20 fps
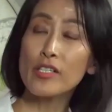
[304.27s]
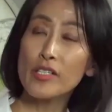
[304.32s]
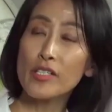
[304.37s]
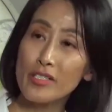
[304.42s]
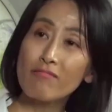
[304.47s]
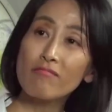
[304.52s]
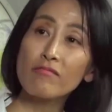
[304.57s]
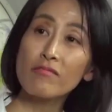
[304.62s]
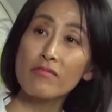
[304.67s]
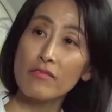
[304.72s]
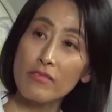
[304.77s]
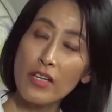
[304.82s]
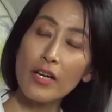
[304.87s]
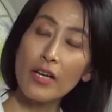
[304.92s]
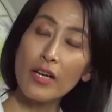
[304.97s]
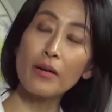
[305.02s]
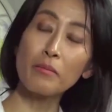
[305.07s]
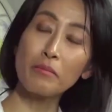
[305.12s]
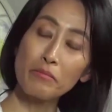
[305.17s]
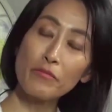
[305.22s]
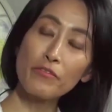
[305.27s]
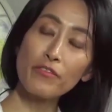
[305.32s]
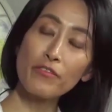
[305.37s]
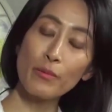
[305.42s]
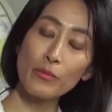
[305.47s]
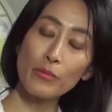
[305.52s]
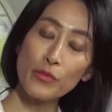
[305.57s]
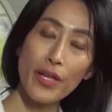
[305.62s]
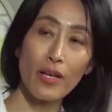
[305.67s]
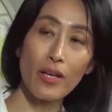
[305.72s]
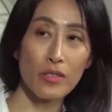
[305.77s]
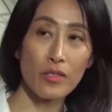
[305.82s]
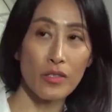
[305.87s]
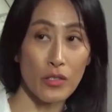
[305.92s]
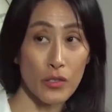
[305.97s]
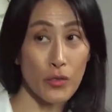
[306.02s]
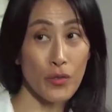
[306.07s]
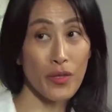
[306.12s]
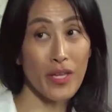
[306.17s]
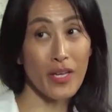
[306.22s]
years um, from
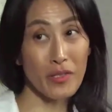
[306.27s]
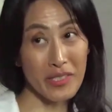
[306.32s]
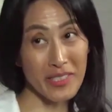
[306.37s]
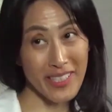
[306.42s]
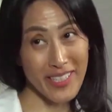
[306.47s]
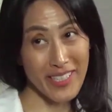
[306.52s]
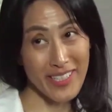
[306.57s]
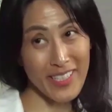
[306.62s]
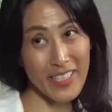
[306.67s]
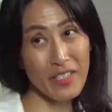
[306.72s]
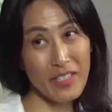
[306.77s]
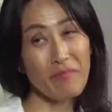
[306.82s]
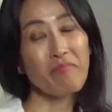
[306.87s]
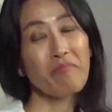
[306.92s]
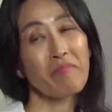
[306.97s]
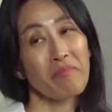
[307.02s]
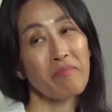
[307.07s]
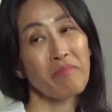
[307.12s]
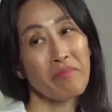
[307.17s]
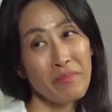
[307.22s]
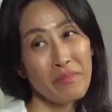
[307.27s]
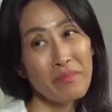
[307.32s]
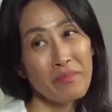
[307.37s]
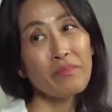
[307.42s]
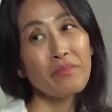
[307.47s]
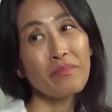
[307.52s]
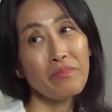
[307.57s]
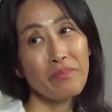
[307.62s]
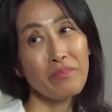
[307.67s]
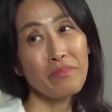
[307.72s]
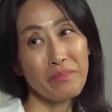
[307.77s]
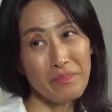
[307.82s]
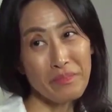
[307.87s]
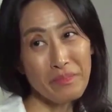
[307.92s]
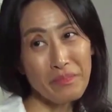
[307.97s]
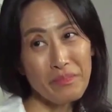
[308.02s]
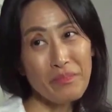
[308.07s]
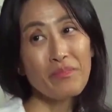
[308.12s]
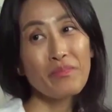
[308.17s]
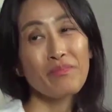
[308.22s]
2000 to 2019
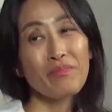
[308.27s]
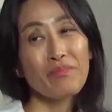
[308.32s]
mm.